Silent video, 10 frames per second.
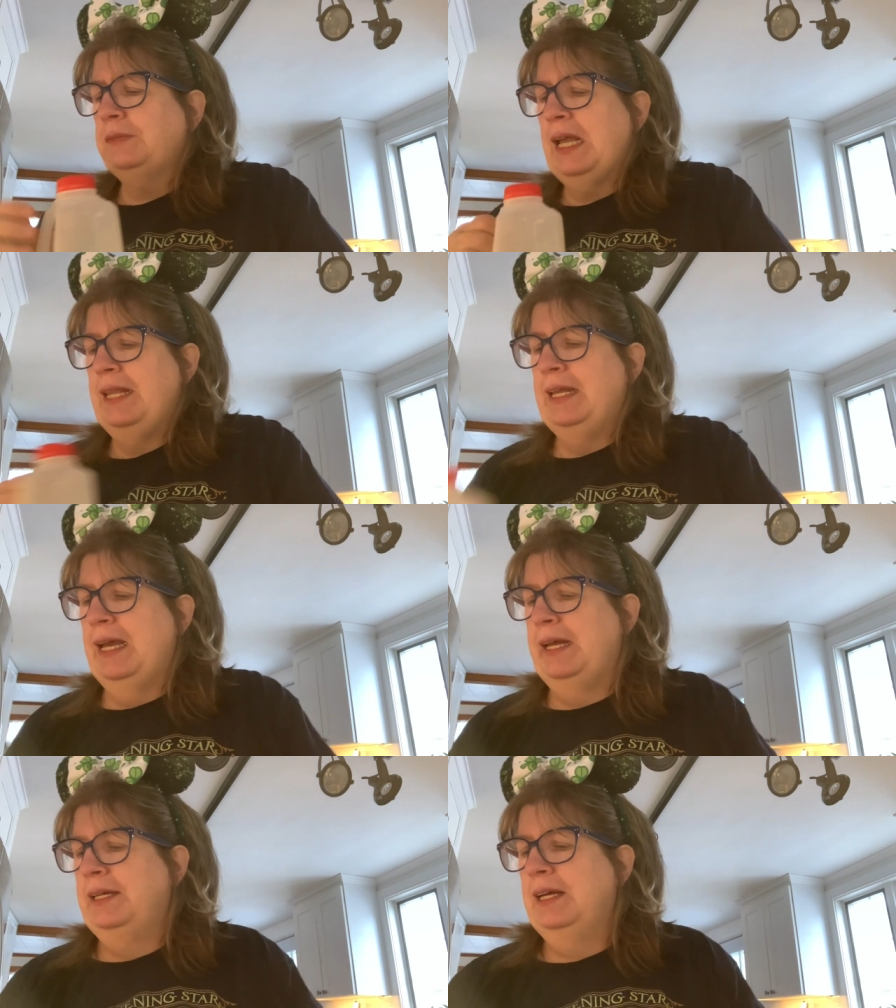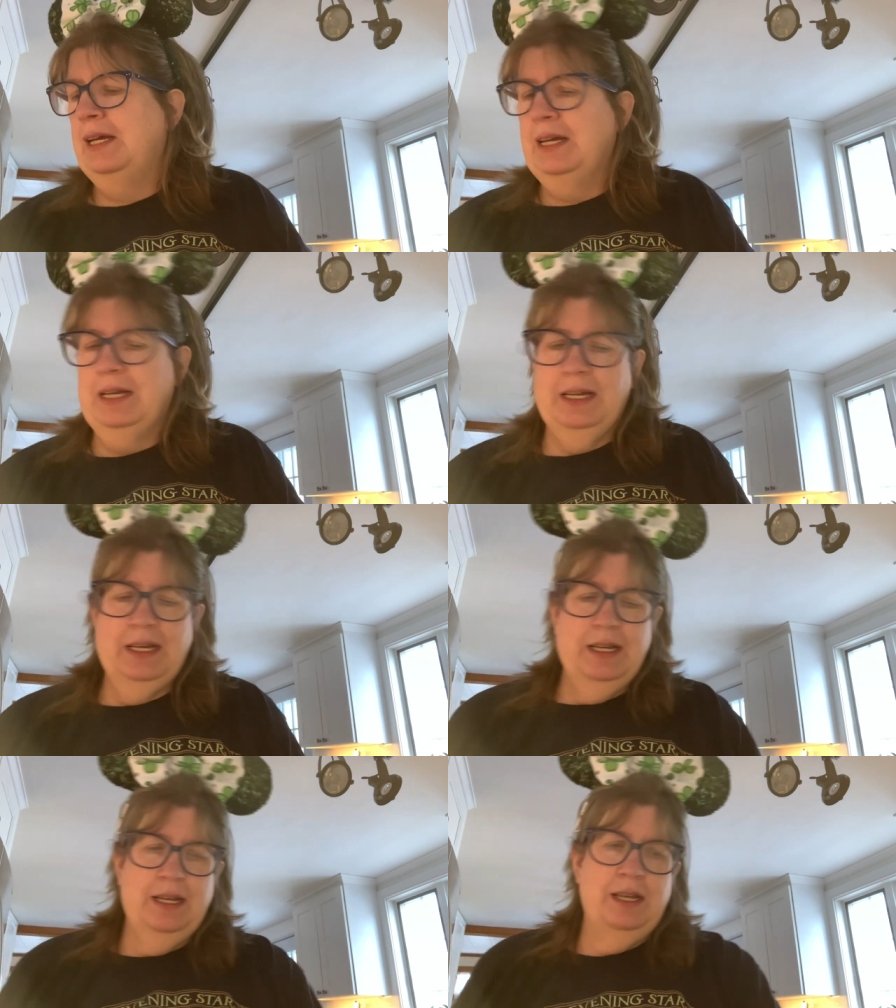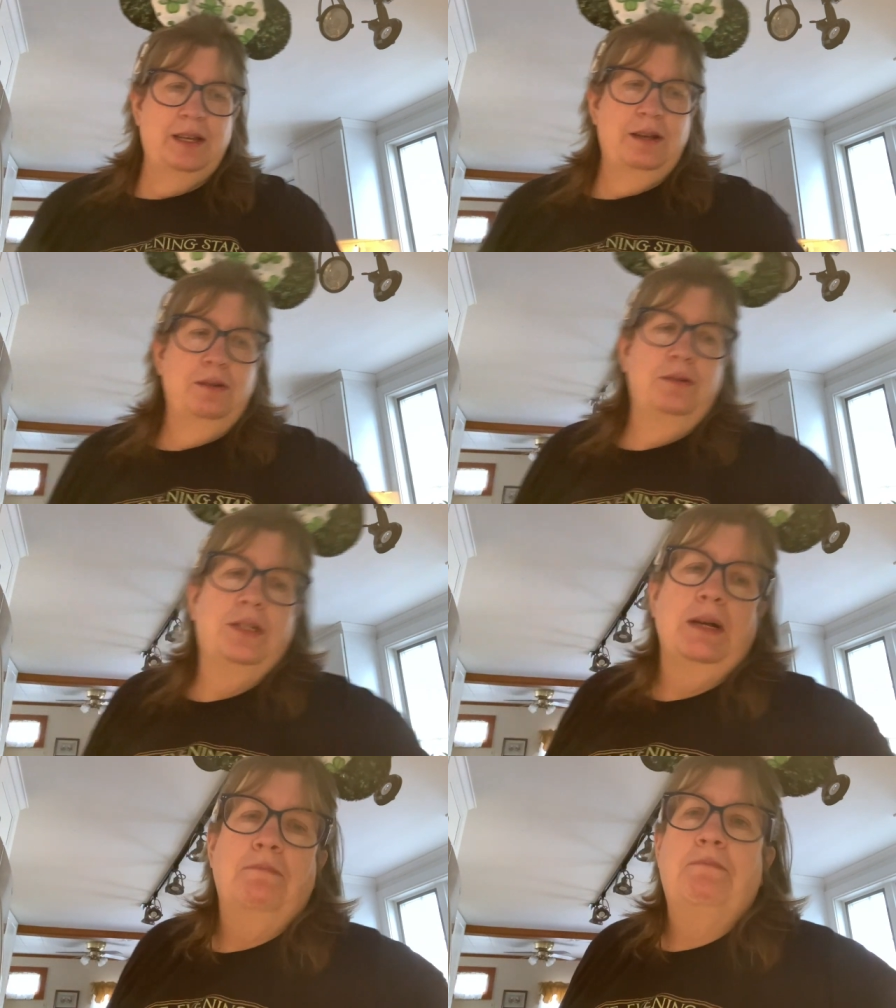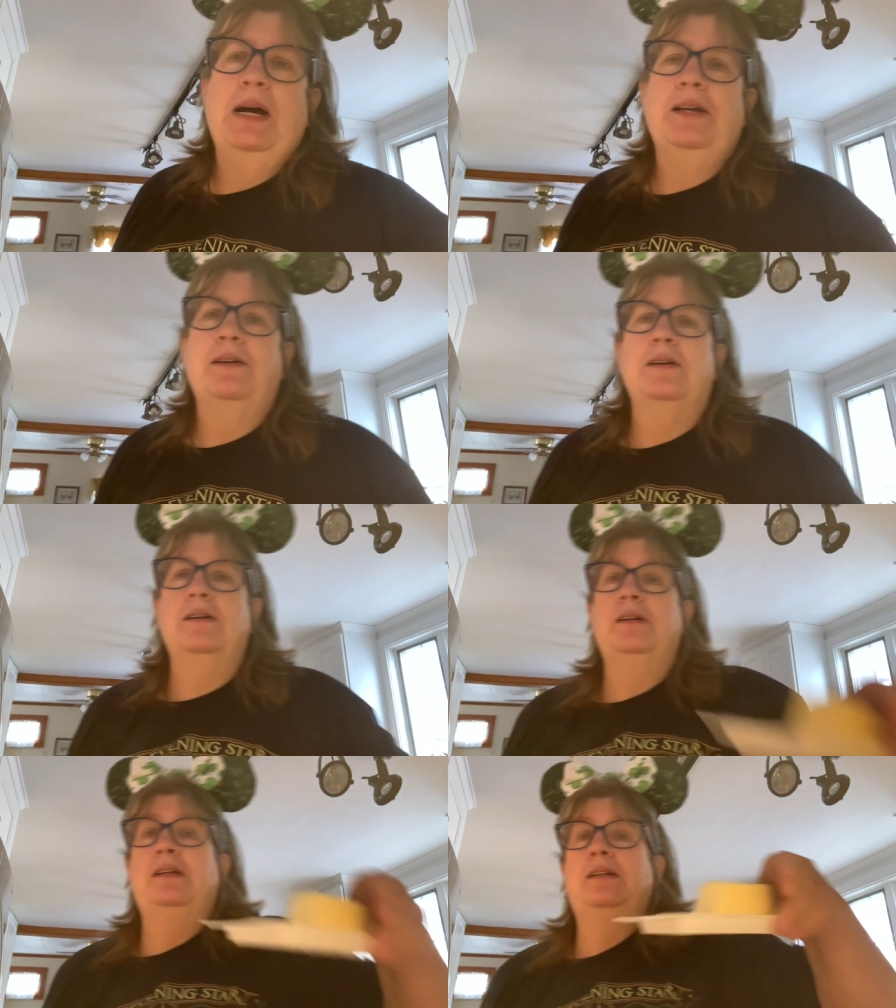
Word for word: And then use some butter